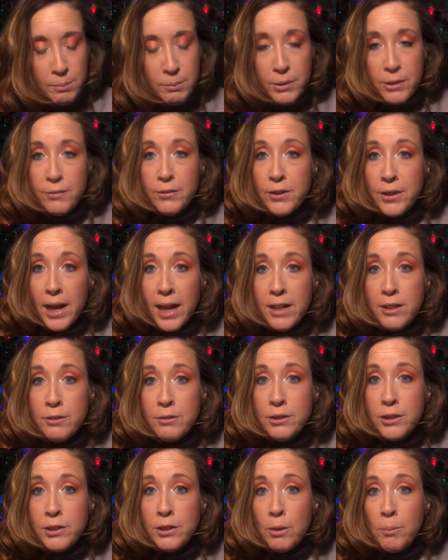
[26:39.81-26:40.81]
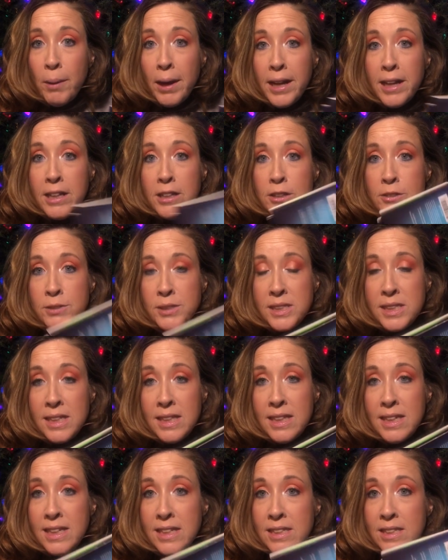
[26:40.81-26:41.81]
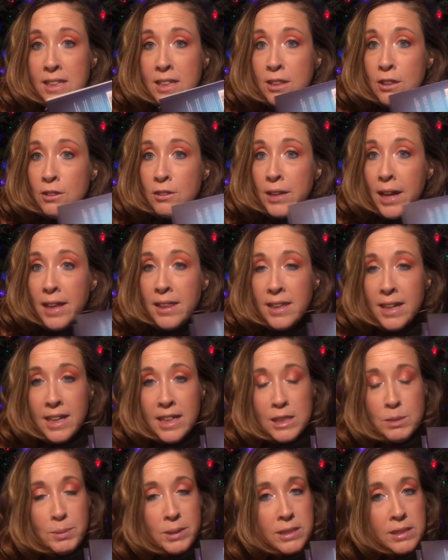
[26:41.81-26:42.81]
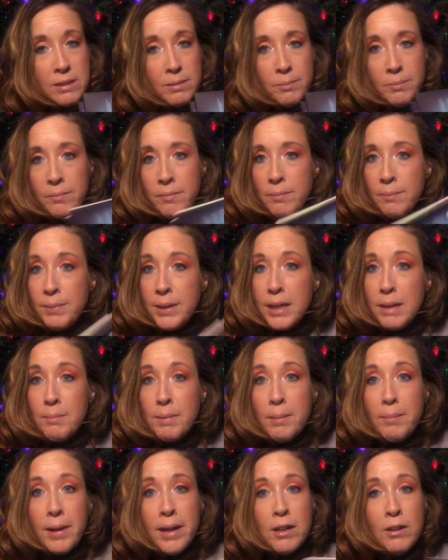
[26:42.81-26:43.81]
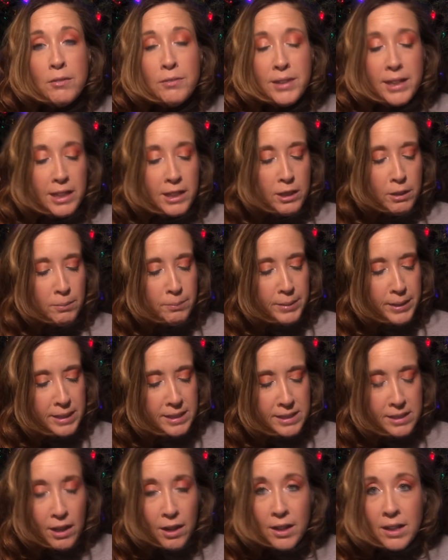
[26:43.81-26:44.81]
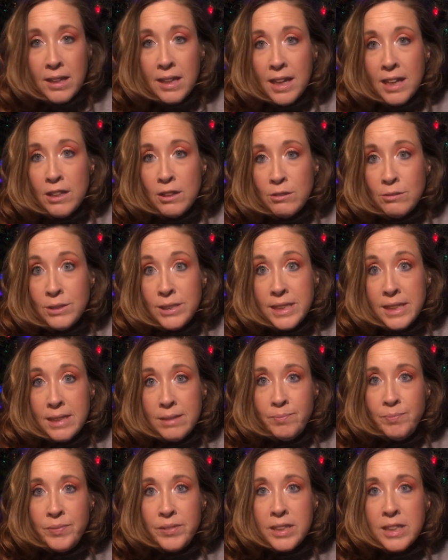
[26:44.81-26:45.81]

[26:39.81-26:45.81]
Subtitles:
But if you're not doing a no-buy and you see these and they're not that expensive, pick them up. I don't think you'll be sorry that you did.